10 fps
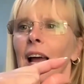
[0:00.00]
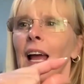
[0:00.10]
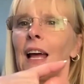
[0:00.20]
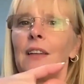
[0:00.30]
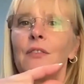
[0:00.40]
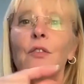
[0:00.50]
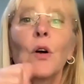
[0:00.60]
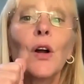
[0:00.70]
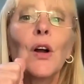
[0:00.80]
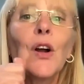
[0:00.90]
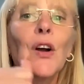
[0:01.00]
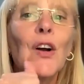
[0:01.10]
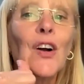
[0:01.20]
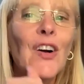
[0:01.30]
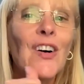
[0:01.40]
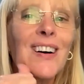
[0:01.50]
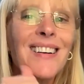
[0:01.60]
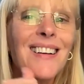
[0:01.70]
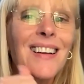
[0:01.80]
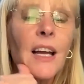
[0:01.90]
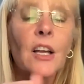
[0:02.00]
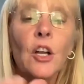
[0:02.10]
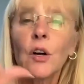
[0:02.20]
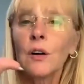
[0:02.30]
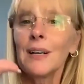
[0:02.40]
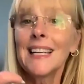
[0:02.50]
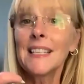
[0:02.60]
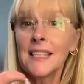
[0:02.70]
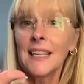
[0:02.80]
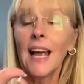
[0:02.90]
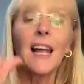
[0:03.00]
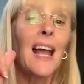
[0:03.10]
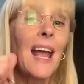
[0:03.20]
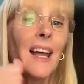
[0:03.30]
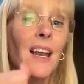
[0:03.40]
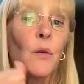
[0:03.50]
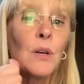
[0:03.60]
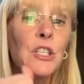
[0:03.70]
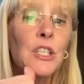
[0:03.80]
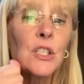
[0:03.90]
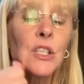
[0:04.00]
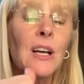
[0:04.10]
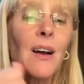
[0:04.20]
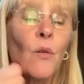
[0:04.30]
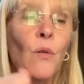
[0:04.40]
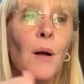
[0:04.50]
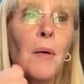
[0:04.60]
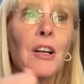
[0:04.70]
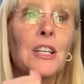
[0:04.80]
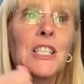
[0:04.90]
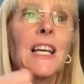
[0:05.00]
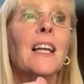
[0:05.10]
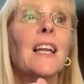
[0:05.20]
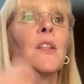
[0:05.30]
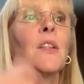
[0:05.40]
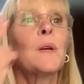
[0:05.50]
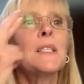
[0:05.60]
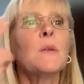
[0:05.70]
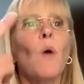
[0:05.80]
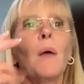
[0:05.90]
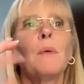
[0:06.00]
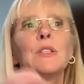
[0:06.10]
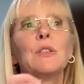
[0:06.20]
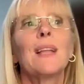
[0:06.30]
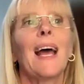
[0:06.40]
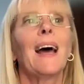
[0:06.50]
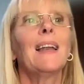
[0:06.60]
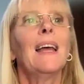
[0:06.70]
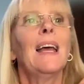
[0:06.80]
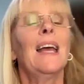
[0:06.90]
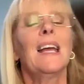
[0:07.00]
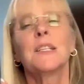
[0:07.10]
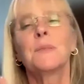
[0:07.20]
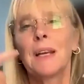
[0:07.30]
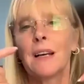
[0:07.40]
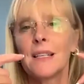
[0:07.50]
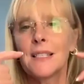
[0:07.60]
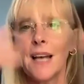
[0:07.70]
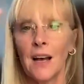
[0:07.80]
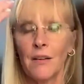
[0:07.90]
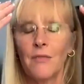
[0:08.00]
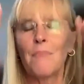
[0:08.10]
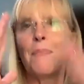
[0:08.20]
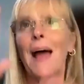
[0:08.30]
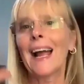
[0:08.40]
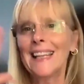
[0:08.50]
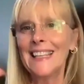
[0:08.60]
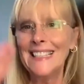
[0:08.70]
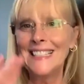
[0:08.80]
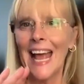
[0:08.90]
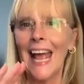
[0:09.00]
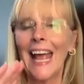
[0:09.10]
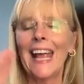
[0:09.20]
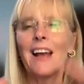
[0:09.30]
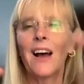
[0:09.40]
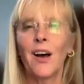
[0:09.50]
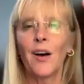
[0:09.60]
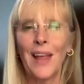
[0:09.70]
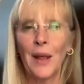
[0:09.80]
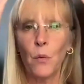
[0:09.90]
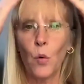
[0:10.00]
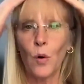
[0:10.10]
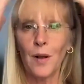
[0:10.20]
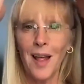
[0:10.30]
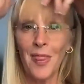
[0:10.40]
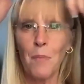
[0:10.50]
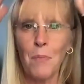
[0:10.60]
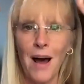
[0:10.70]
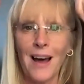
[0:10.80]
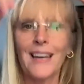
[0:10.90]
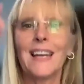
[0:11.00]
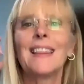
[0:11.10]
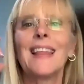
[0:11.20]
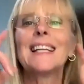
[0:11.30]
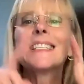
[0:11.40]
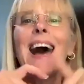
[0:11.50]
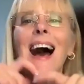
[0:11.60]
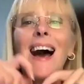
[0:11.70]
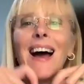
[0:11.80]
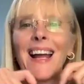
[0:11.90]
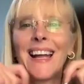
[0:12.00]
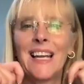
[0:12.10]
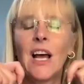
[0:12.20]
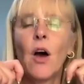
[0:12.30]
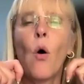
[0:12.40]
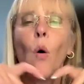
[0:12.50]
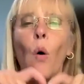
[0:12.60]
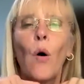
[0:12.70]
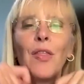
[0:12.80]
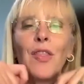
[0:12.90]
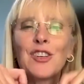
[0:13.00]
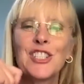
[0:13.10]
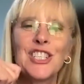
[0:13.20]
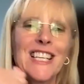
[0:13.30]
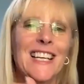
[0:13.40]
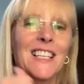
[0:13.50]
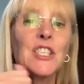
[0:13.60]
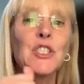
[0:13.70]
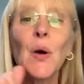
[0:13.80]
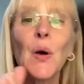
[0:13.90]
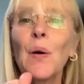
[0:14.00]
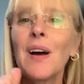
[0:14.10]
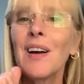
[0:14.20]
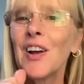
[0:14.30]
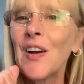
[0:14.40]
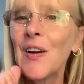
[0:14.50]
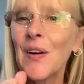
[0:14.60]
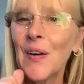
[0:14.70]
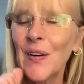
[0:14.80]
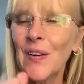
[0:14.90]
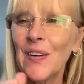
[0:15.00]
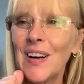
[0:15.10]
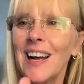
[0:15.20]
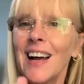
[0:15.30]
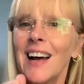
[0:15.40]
and for girl. And girl is the A hand, and we just rub our chin. And the reason why we do that is because of back in the day, they wore the bonnet that tied on their chin. So girl.